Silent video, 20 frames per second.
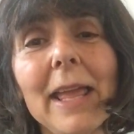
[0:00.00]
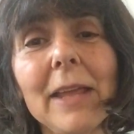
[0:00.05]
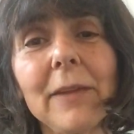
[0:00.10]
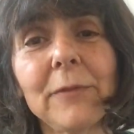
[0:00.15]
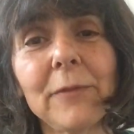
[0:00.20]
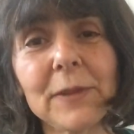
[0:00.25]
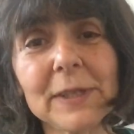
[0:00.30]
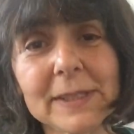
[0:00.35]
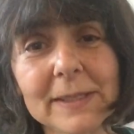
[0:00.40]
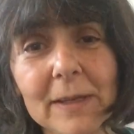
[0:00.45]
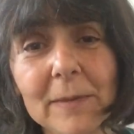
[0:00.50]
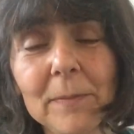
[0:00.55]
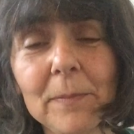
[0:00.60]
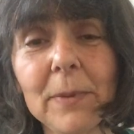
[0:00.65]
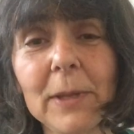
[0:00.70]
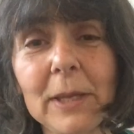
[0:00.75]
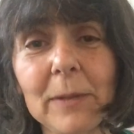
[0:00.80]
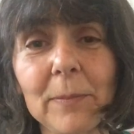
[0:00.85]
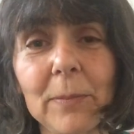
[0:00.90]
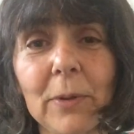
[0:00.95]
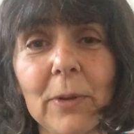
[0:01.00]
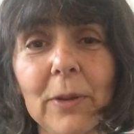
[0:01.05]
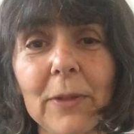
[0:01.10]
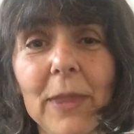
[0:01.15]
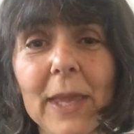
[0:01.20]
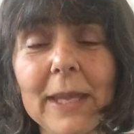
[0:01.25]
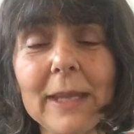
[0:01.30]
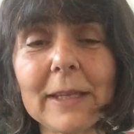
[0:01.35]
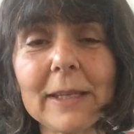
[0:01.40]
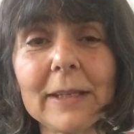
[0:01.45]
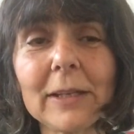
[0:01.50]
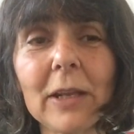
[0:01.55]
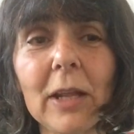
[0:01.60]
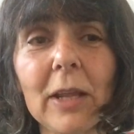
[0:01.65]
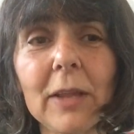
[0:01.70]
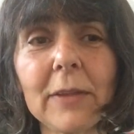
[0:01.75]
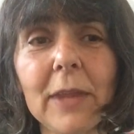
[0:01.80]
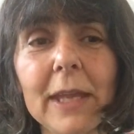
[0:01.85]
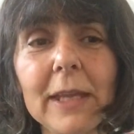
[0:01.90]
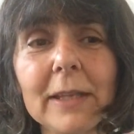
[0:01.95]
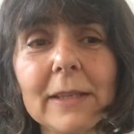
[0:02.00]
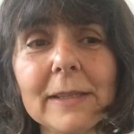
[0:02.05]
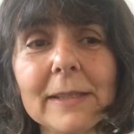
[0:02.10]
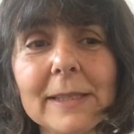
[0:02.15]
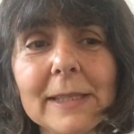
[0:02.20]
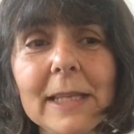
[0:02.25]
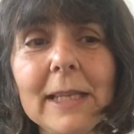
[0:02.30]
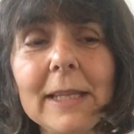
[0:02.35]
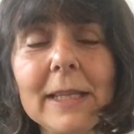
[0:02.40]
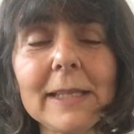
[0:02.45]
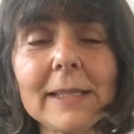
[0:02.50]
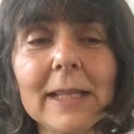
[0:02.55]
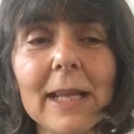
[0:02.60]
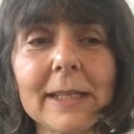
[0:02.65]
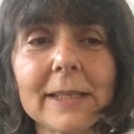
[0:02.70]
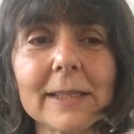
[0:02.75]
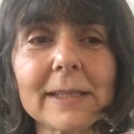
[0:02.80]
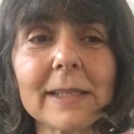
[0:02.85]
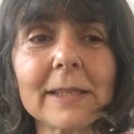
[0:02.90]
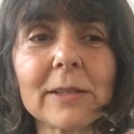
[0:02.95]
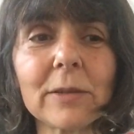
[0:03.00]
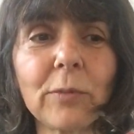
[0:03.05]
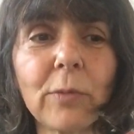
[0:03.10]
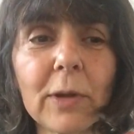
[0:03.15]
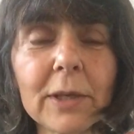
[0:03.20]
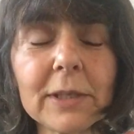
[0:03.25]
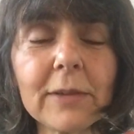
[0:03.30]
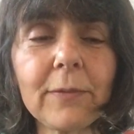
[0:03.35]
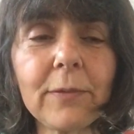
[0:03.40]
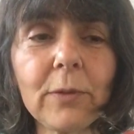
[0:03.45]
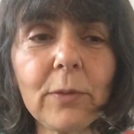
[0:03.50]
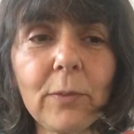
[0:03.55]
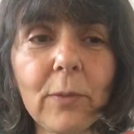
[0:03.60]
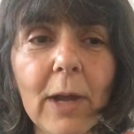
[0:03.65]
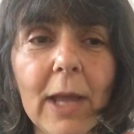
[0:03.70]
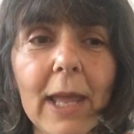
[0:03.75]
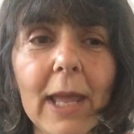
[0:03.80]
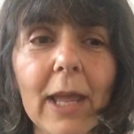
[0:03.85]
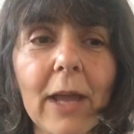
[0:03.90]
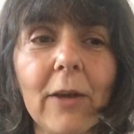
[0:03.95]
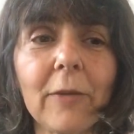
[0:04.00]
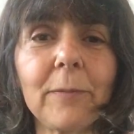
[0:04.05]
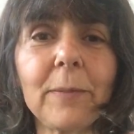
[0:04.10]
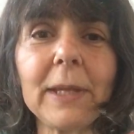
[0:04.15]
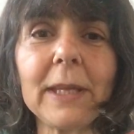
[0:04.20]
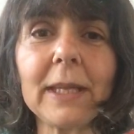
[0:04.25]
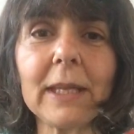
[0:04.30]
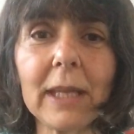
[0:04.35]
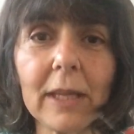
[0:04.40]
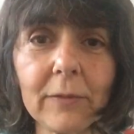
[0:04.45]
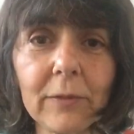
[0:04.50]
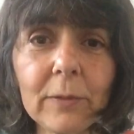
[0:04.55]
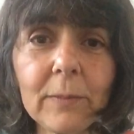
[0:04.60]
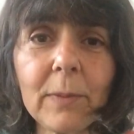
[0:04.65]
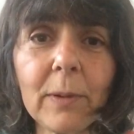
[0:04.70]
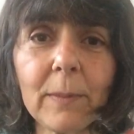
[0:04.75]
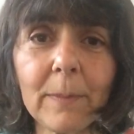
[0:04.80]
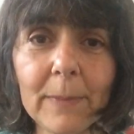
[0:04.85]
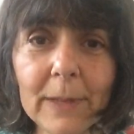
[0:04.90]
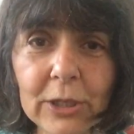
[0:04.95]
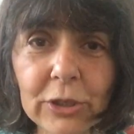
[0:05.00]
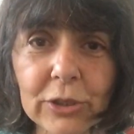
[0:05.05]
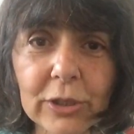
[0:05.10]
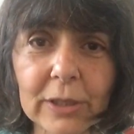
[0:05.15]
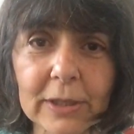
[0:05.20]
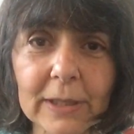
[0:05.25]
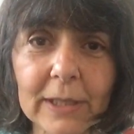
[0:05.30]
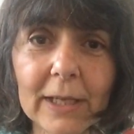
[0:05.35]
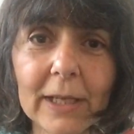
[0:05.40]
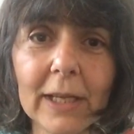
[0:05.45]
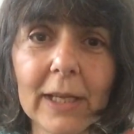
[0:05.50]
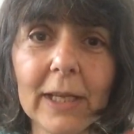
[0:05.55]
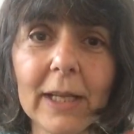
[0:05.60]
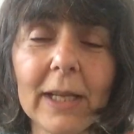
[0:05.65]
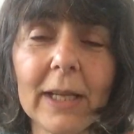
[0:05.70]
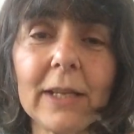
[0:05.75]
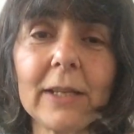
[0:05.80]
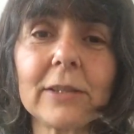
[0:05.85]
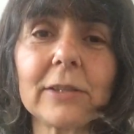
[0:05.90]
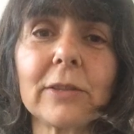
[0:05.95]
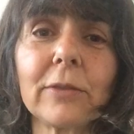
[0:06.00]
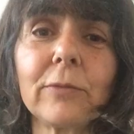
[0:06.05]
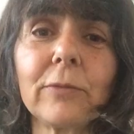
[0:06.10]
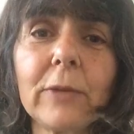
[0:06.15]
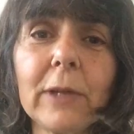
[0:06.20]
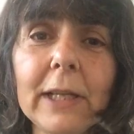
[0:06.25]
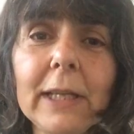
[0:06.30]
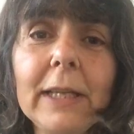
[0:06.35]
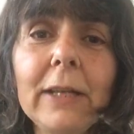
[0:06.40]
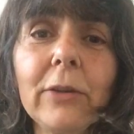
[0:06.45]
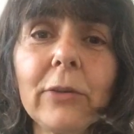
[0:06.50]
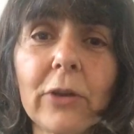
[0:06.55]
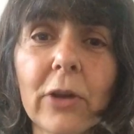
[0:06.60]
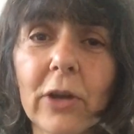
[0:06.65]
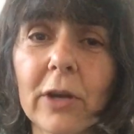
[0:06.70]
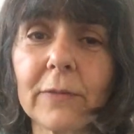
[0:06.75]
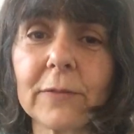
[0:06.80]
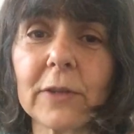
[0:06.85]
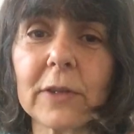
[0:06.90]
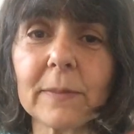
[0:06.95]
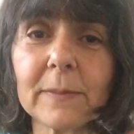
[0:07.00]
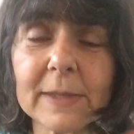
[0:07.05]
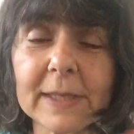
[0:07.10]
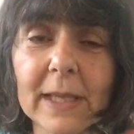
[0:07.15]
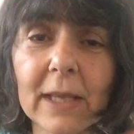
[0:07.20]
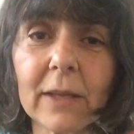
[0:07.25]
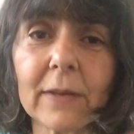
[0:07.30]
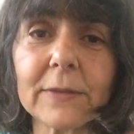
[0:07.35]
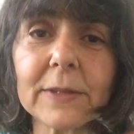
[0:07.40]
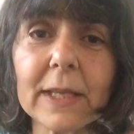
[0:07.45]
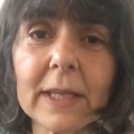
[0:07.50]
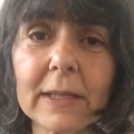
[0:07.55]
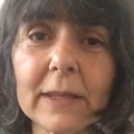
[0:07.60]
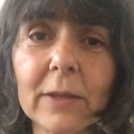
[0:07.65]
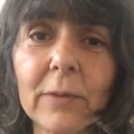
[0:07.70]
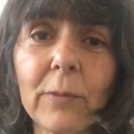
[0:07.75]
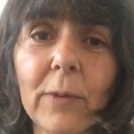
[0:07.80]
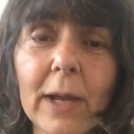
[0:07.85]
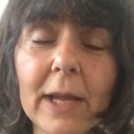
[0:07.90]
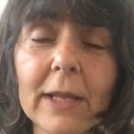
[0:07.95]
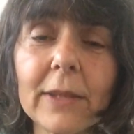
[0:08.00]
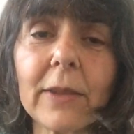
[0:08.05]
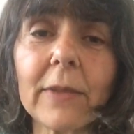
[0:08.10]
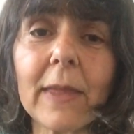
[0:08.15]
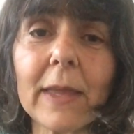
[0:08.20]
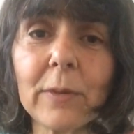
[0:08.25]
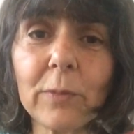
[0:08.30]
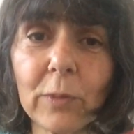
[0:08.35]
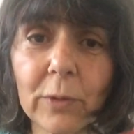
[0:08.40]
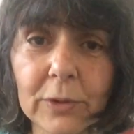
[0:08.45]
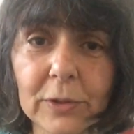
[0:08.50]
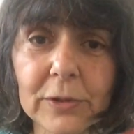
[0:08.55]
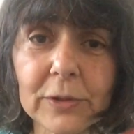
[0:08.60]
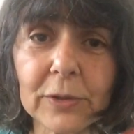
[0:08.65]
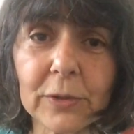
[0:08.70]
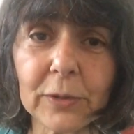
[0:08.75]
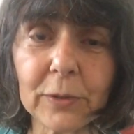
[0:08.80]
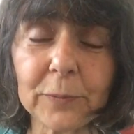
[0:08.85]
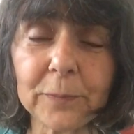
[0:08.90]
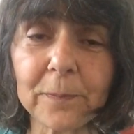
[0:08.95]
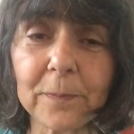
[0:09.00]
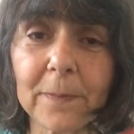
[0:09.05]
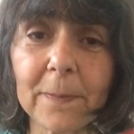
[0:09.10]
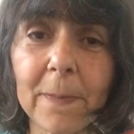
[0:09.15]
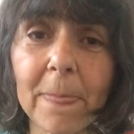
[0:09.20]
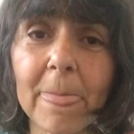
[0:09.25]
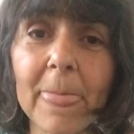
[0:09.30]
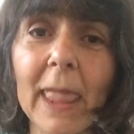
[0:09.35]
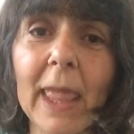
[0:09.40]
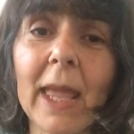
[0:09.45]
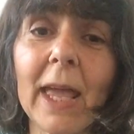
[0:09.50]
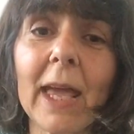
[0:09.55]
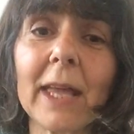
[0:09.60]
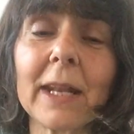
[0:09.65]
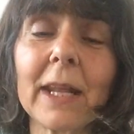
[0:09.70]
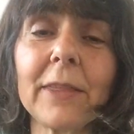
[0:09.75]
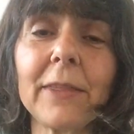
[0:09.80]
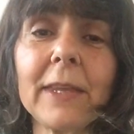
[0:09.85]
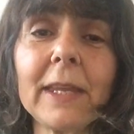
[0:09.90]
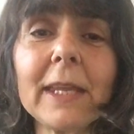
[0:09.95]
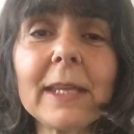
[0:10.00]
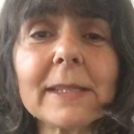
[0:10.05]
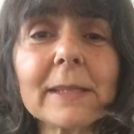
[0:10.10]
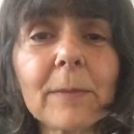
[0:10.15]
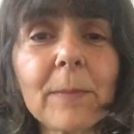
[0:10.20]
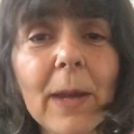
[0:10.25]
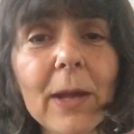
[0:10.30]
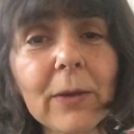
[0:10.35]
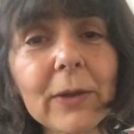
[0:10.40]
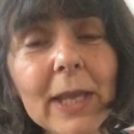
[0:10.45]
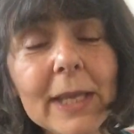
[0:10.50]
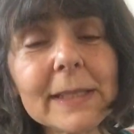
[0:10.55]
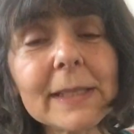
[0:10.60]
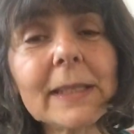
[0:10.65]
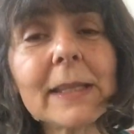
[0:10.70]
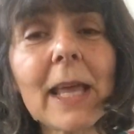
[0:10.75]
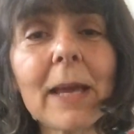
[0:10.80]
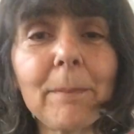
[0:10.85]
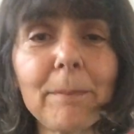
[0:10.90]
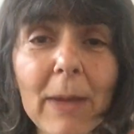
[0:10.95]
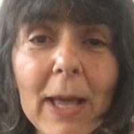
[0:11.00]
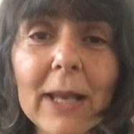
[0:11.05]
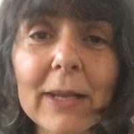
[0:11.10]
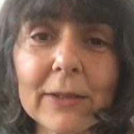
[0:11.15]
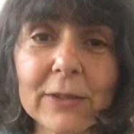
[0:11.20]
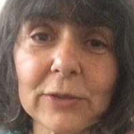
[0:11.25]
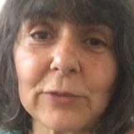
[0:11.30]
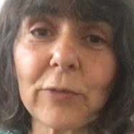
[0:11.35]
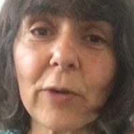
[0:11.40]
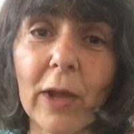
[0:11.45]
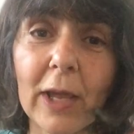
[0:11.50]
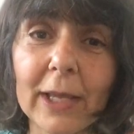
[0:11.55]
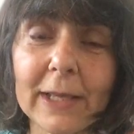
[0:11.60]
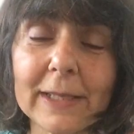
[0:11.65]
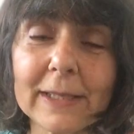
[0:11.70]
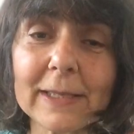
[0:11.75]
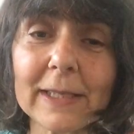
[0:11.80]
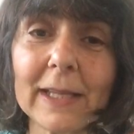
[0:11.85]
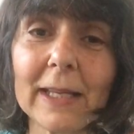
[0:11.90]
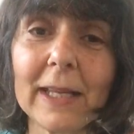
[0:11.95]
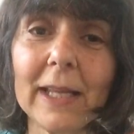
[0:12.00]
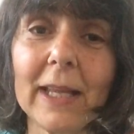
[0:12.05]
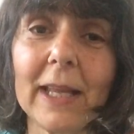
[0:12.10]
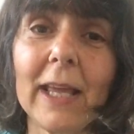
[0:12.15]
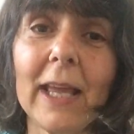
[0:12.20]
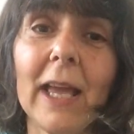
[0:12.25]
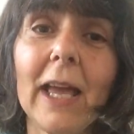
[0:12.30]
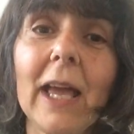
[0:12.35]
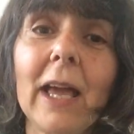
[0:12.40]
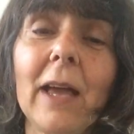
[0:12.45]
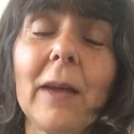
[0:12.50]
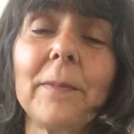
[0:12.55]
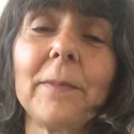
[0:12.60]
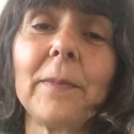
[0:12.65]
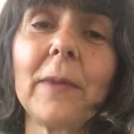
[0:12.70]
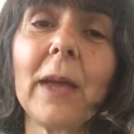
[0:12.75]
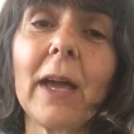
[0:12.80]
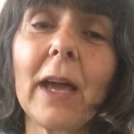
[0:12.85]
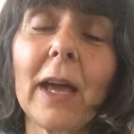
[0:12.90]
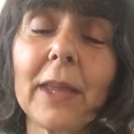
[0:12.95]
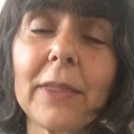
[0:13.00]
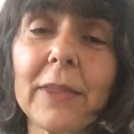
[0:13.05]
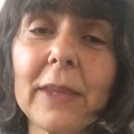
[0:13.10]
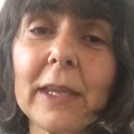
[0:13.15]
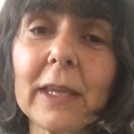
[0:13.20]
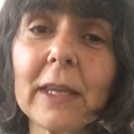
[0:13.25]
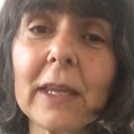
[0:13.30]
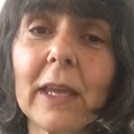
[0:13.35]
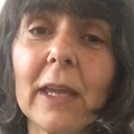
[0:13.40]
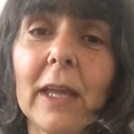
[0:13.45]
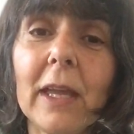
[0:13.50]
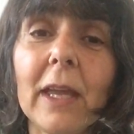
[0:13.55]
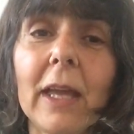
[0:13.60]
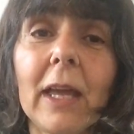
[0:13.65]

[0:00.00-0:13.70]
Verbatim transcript: for some people, they can they can see these letters as a wonderful way of being given permission to really look after themselves in the way that they want to. And I think it's about getting that balance right. Um, I think